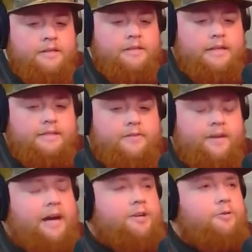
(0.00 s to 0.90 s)

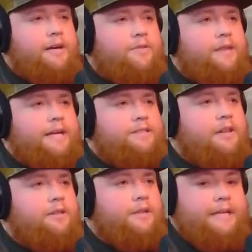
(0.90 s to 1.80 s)
valuing things
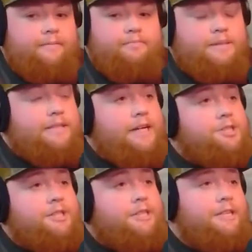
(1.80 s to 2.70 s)
other than
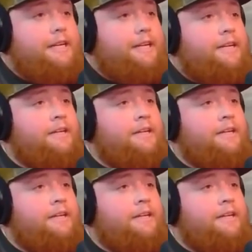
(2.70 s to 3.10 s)
possession and